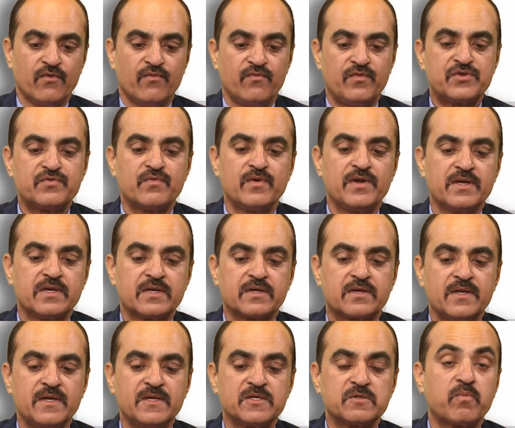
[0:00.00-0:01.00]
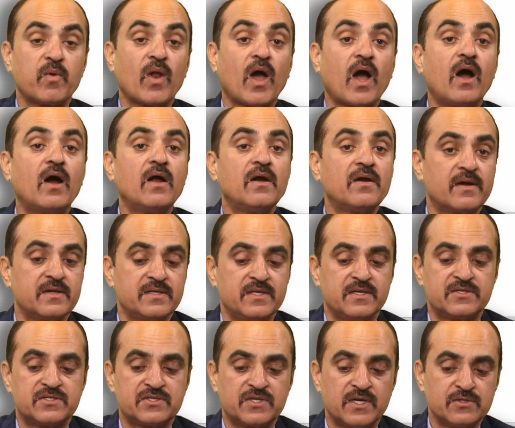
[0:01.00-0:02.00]
which will increase plant
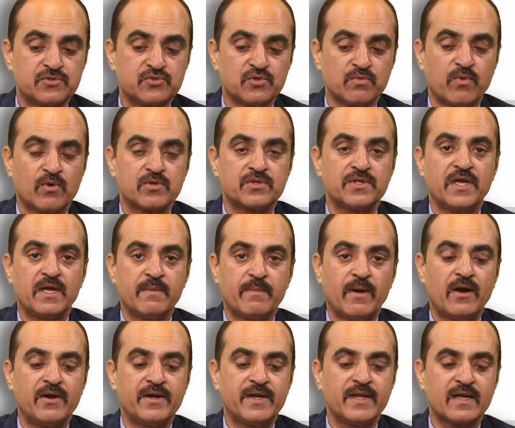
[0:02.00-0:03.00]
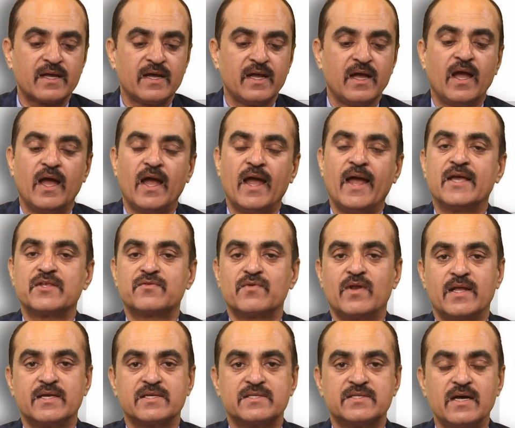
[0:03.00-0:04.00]
resistance to both abiotic as
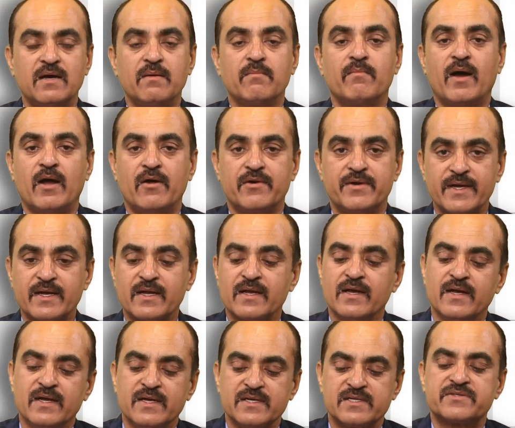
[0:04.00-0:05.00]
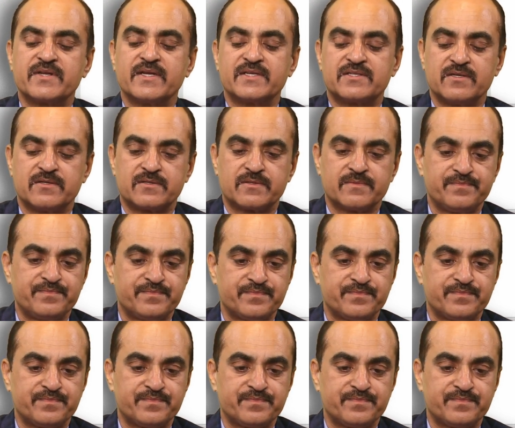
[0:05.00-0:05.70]
well as the biotic stresses.